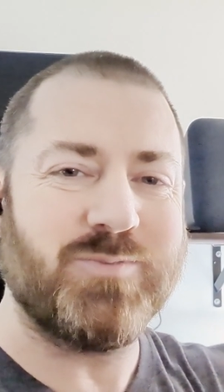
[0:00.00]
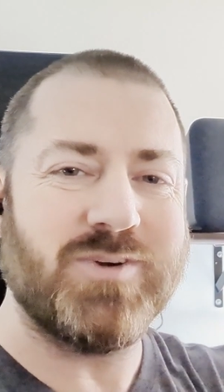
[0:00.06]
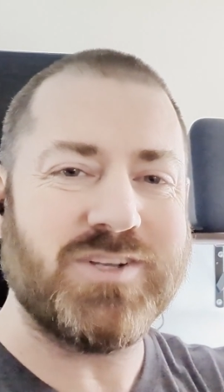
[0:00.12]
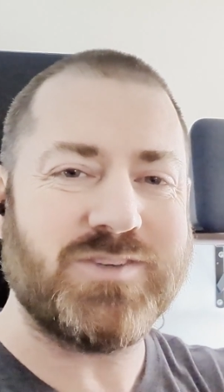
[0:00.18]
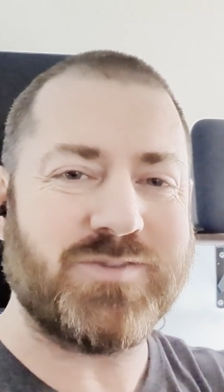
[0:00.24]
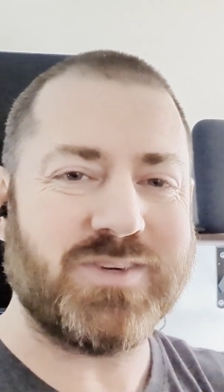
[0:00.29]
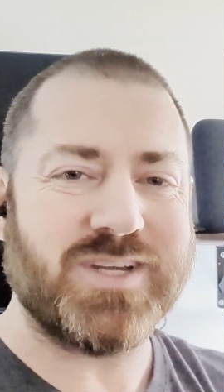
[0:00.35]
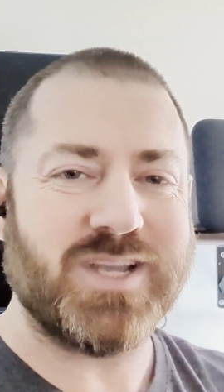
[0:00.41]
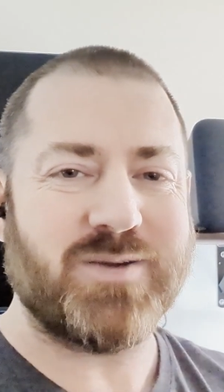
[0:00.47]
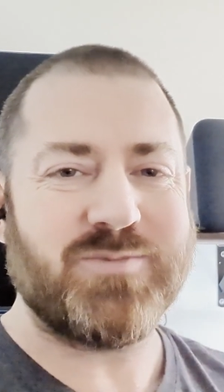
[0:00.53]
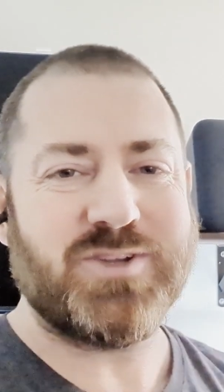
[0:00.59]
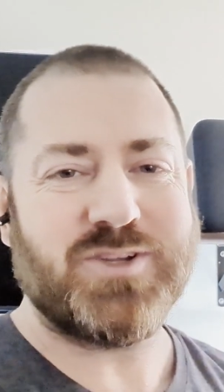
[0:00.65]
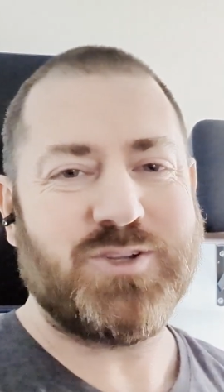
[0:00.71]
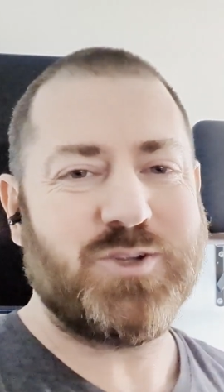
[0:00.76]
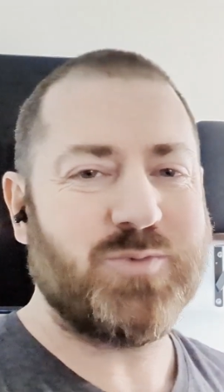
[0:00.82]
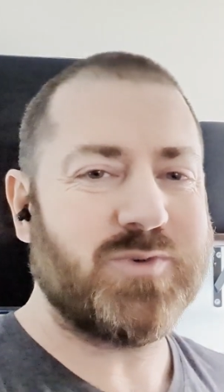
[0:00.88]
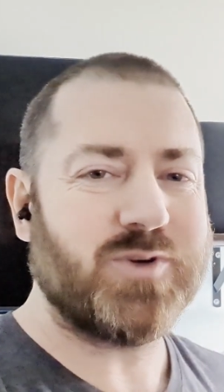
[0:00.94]
much for coming to
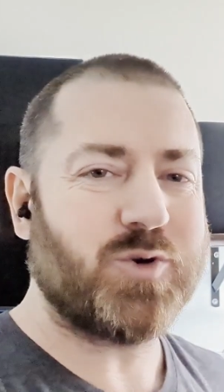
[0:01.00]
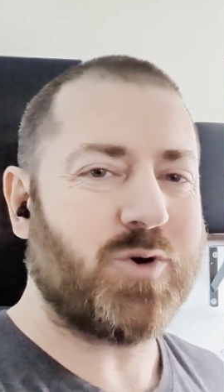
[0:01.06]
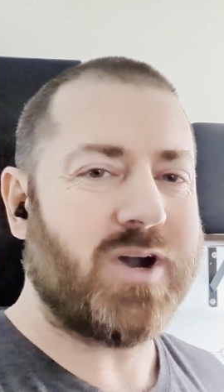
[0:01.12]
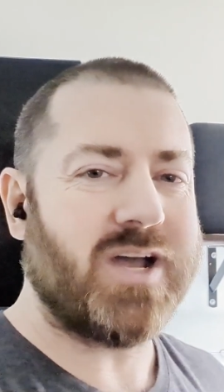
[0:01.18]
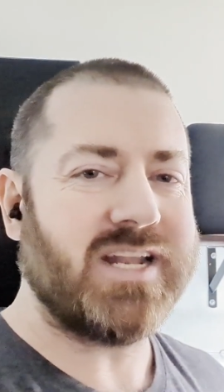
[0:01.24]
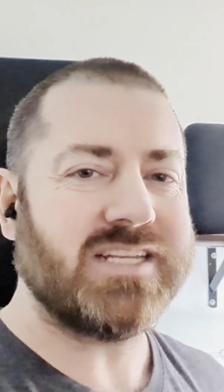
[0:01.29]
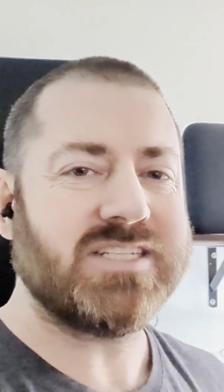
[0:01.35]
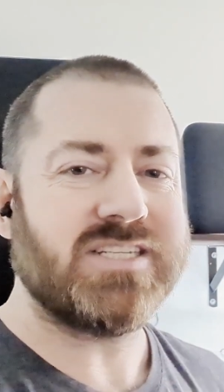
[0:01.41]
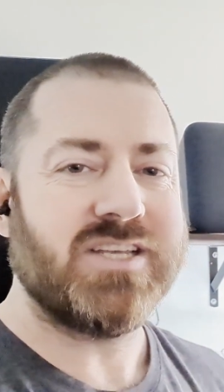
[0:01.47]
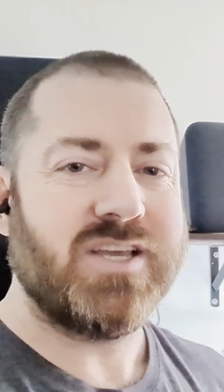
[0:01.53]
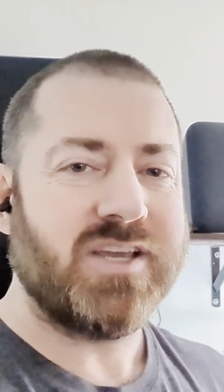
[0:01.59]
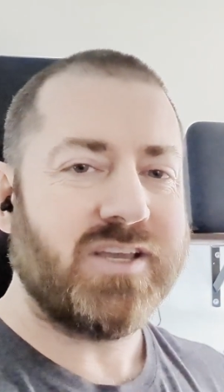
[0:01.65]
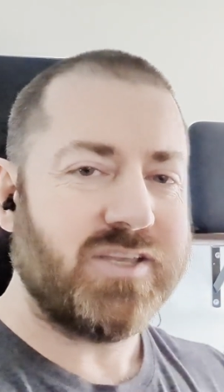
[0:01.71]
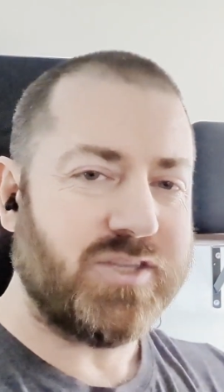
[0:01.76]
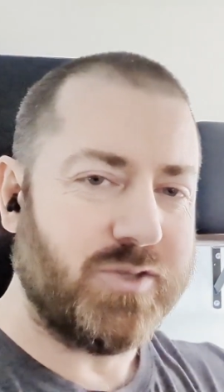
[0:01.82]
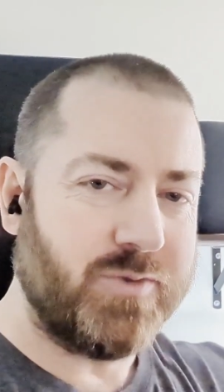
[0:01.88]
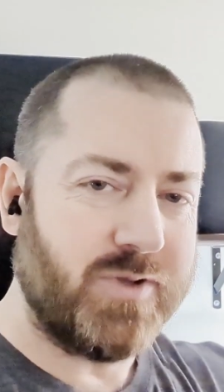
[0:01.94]
NoobAquatics.
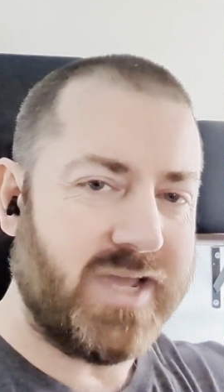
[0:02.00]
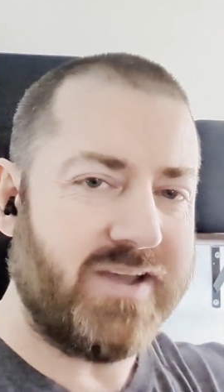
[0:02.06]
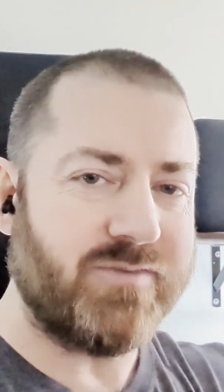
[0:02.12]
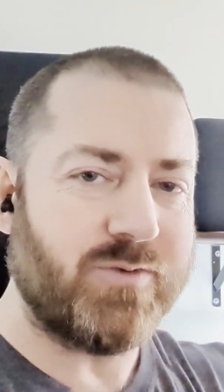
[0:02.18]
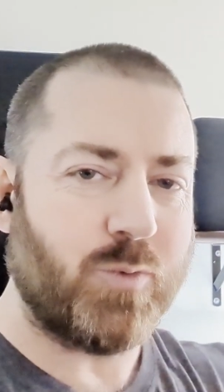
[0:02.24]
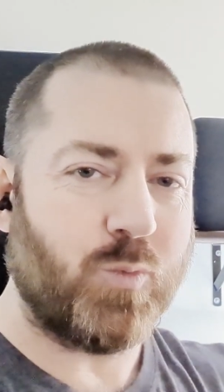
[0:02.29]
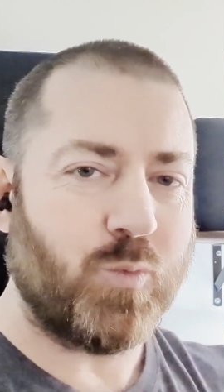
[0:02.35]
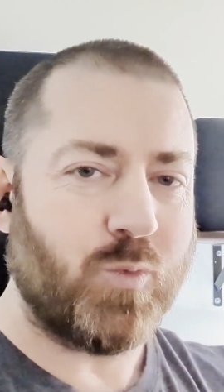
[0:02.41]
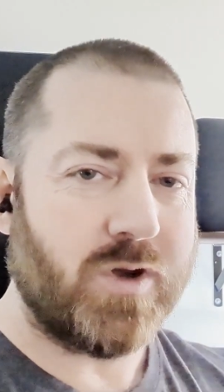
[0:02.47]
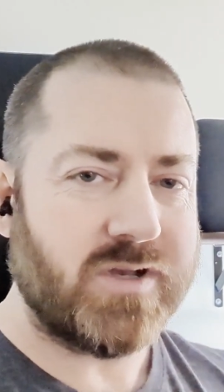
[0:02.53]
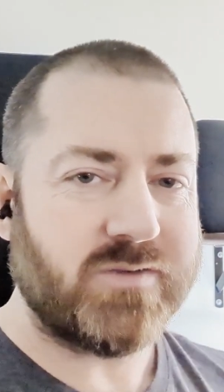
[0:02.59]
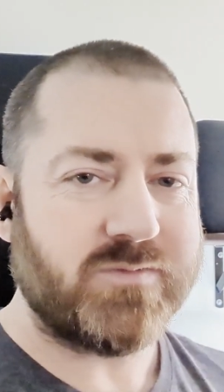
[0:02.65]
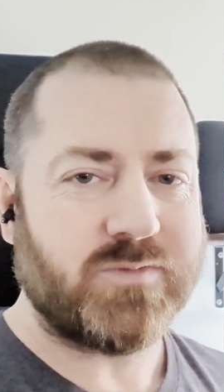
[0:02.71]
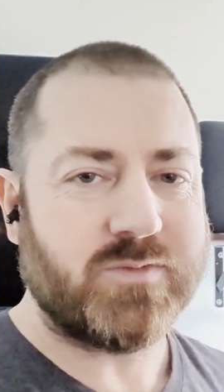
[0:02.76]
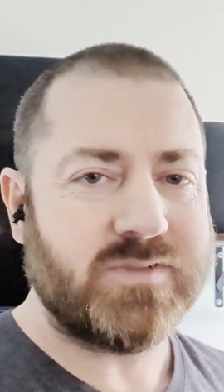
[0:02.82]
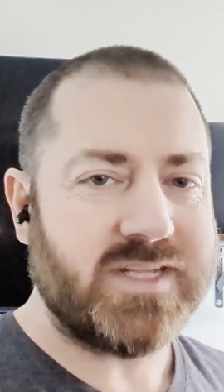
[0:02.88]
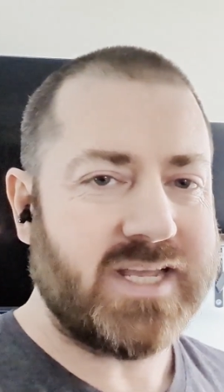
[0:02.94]
You have a
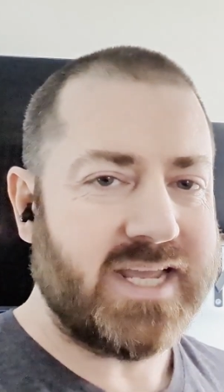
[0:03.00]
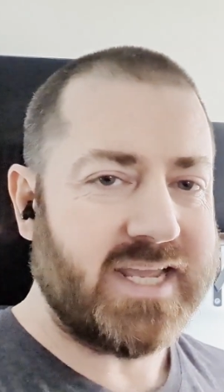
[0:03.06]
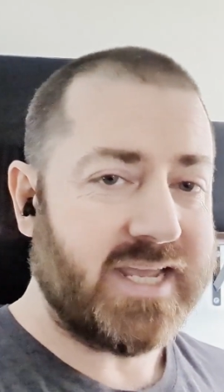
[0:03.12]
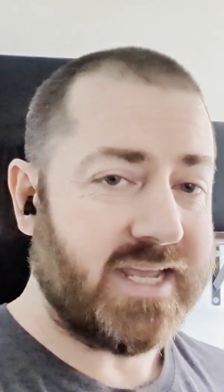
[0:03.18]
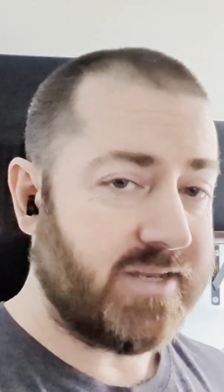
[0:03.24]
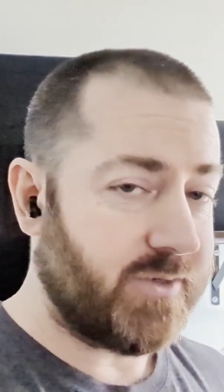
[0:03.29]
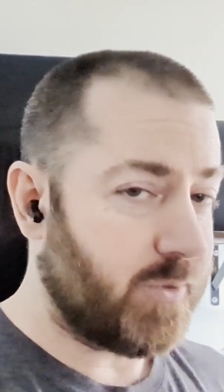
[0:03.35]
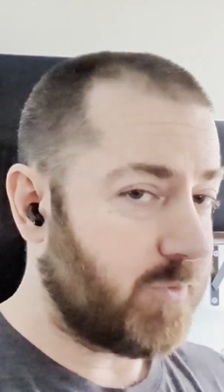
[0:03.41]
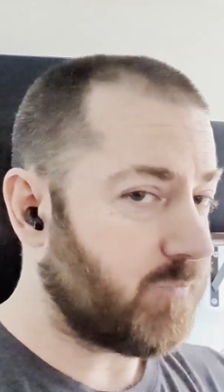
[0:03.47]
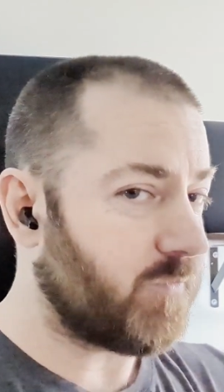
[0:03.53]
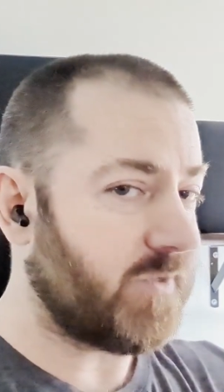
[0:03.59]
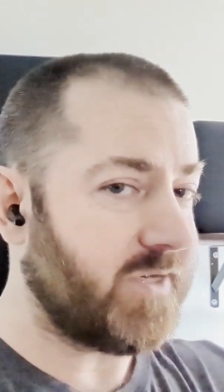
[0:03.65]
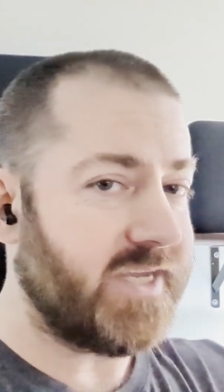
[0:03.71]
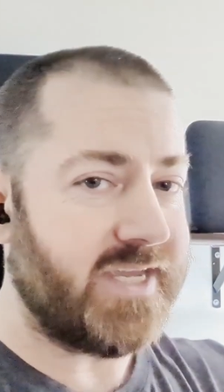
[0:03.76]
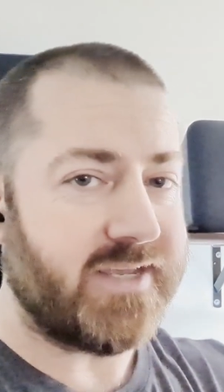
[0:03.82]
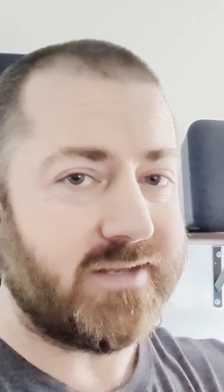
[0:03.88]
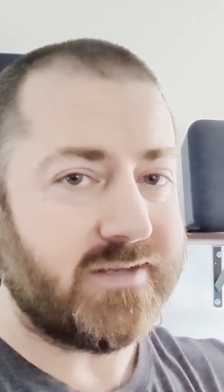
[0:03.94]
wonderful day, and don't
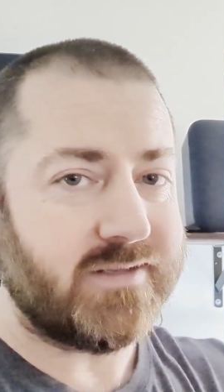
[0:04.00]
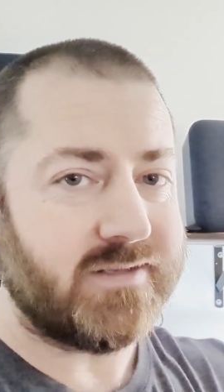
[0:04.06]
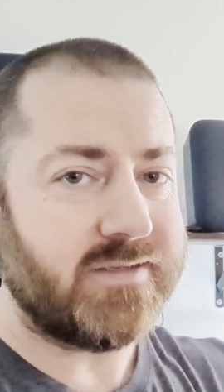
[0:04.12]
forget